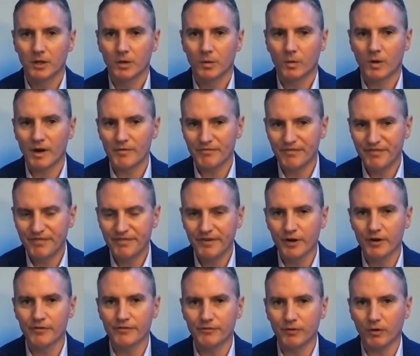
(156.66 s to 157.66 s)
where I'm
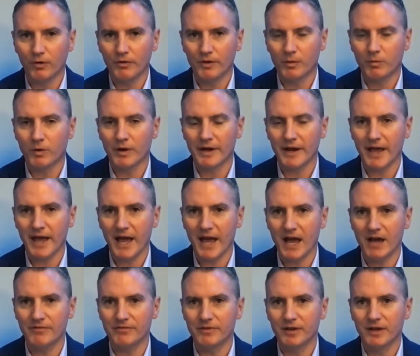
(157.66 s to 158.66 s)
fearful that we're going to
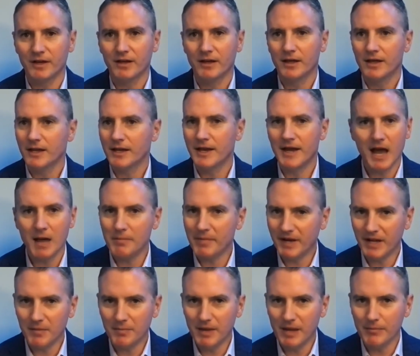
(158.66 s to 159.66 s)
have not
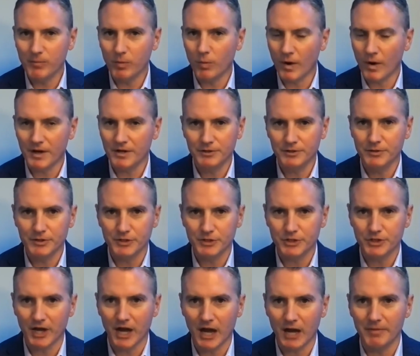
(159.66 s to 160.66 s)
many people want to do this
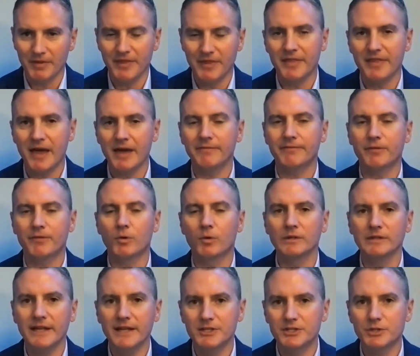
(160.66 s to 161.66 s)
job, and then that
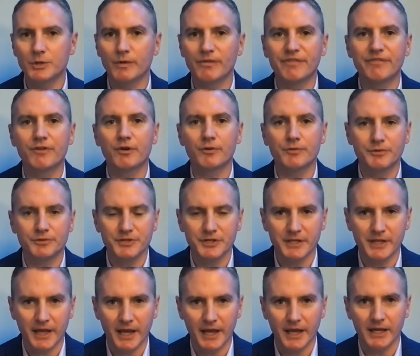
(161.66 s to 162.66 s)
leads to a further
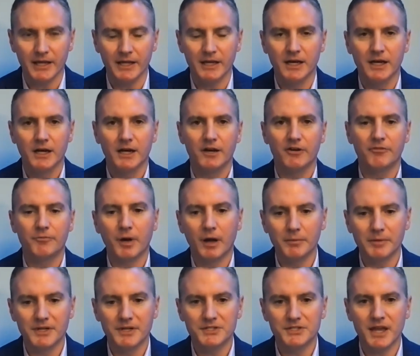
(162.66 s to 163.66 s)
decay of
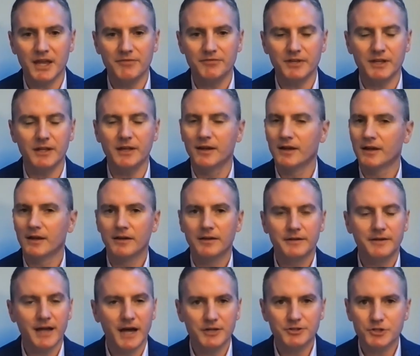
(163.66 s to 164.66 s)
public safety,
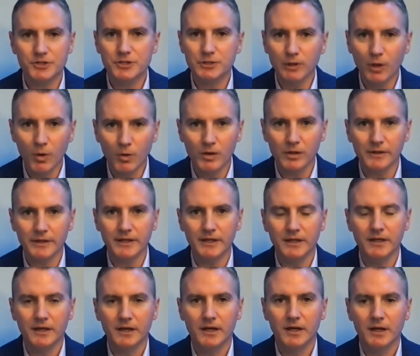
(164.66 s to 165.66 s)
not just
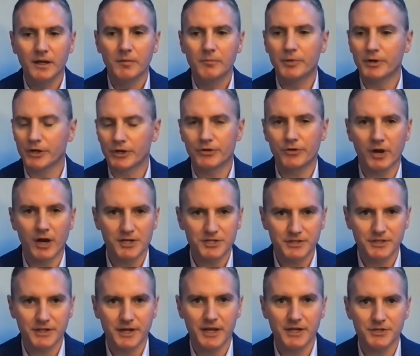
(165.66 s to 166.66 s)
locally, but
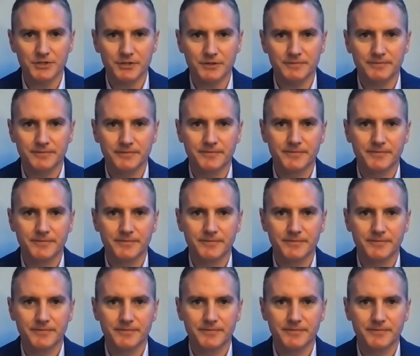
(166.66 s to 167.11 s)
across the nation.